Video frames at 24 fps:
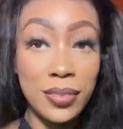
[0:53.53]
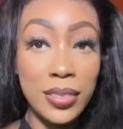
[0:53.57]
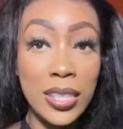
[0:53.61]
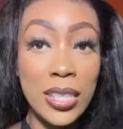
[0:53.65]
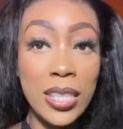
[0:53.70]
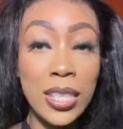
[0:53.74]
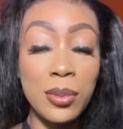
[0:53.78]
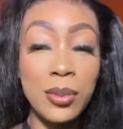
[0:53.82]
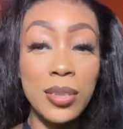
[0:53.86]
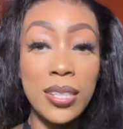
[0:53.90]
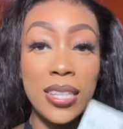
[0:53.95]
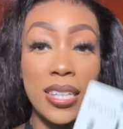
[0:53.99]

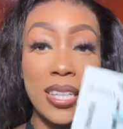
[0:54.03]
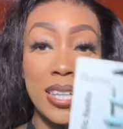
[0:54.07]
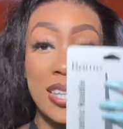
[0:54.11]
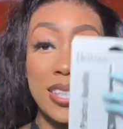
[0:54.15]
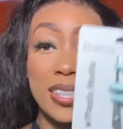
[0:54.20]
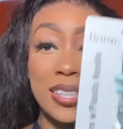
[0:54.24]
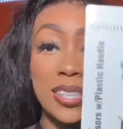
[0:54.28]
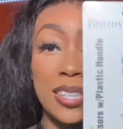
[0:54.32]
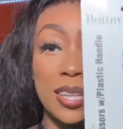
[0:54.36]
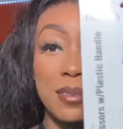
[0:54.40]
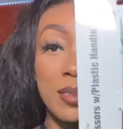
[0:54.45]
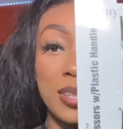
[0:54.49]
You will
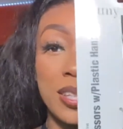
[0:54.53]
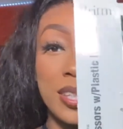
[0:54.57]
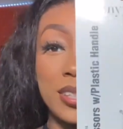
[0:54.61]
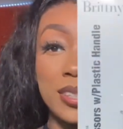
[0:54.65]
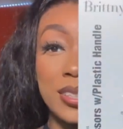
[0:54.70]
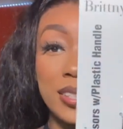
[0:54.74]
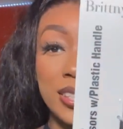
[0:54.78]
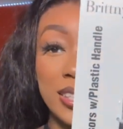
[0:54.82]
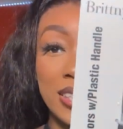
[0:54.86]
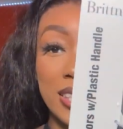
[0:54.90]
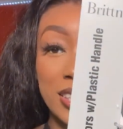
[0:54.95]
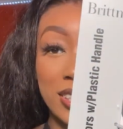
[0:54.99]
need some little
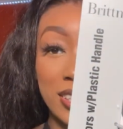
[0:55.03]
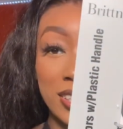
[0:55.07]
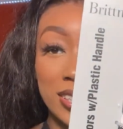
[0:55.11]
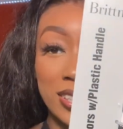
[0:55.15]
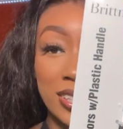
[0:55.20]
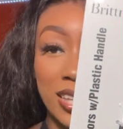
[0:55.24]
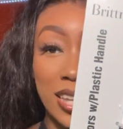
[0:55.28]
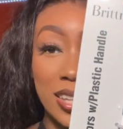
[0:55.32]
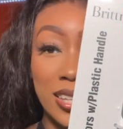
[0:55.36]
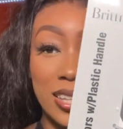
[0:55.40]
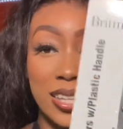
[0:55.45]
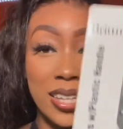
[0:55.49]
scissors
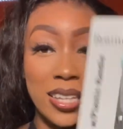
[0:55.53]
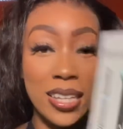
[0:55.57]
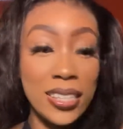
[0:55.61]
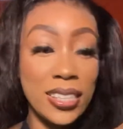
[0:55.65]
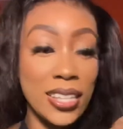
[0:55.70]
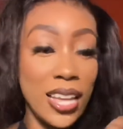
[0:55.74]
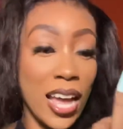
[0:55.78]
like these.